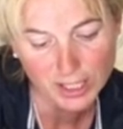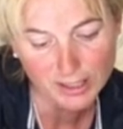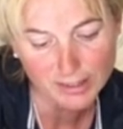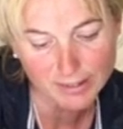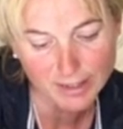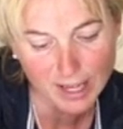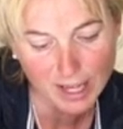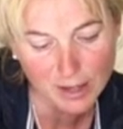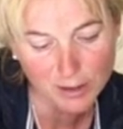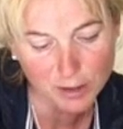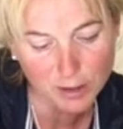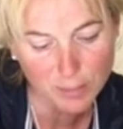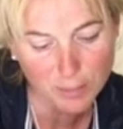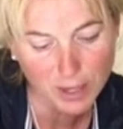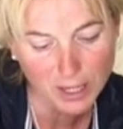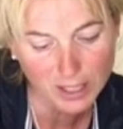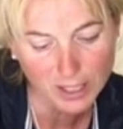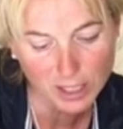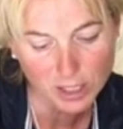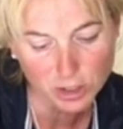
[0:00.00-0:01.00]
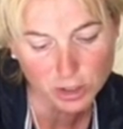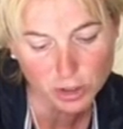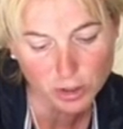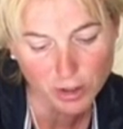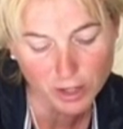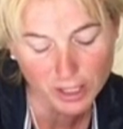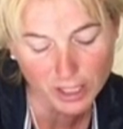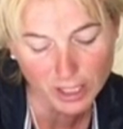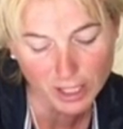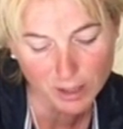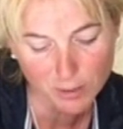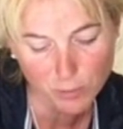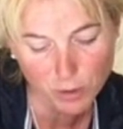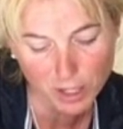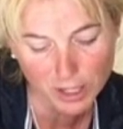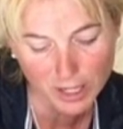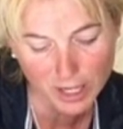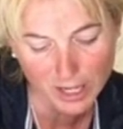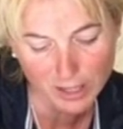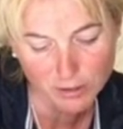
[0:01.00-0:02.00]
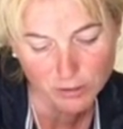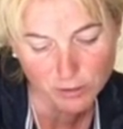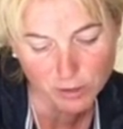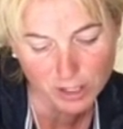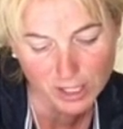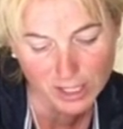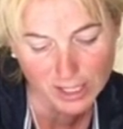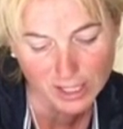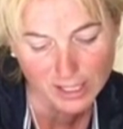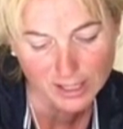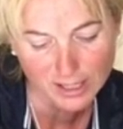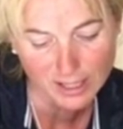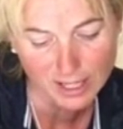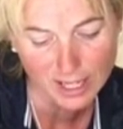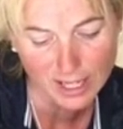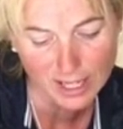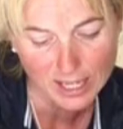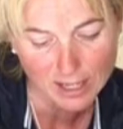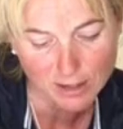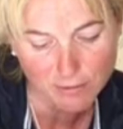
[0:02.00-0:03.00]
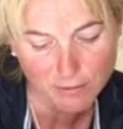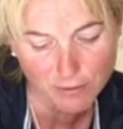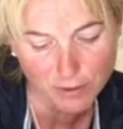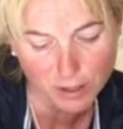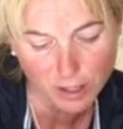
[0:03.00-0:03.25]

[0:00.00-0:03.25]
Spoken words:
Down and making sure I keep one hand really even,